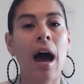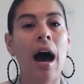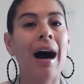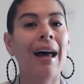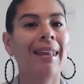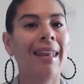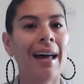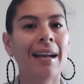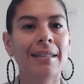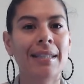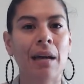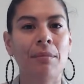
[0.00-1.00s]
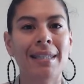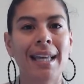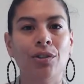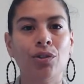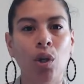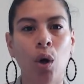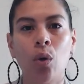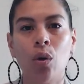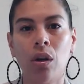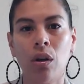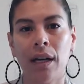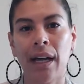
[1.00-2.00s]
a lot of times they don't
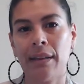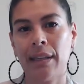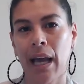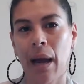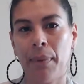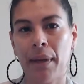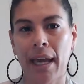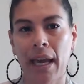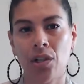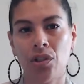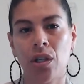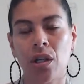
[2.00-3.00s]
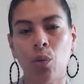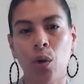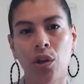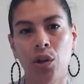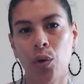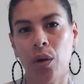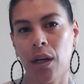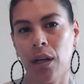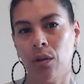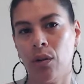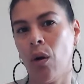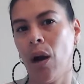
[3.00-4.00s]
look at the application where you can,
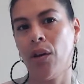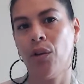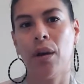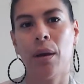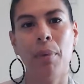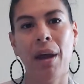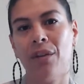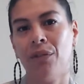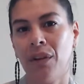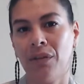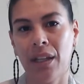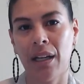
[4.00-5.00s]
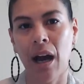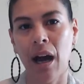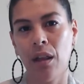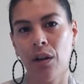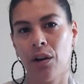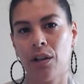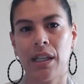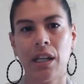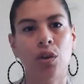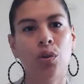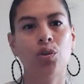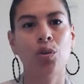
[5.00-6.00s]
how you get paid $50 and
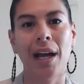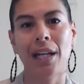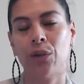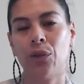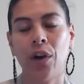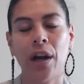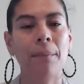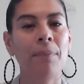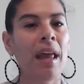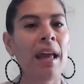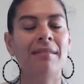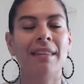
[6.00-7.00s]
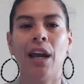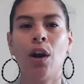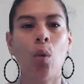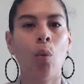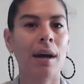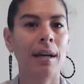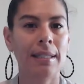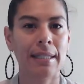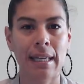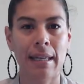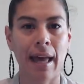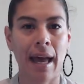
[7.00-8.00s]
then you transfer it. They don't want to
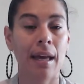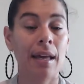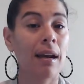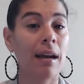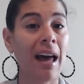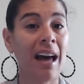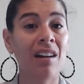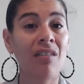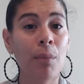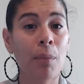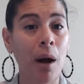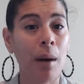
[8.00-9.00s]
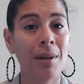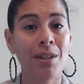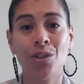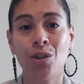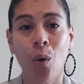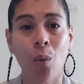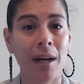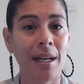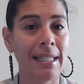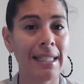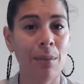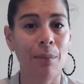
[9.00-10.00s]
see that. And a lot of apartments don't want to
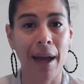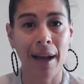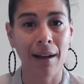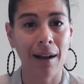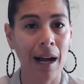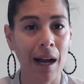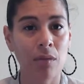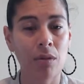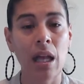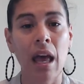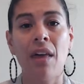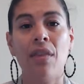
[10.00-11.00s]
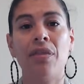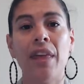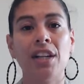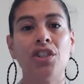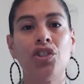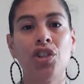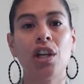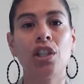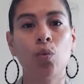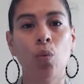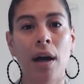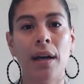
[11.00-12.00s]
see bank accounts. They
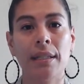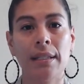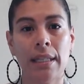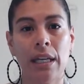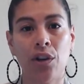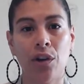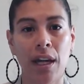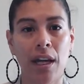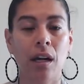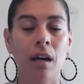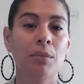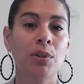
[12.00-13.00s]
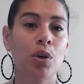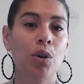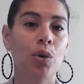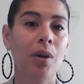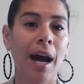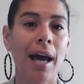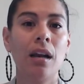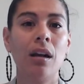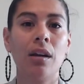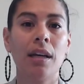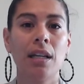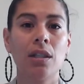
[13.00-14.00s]
just want to see your income. So you got to
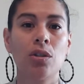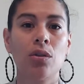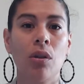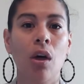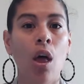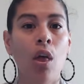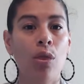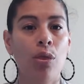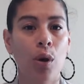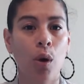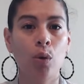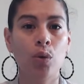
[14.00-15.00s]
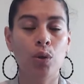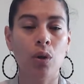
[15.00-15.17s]
look into those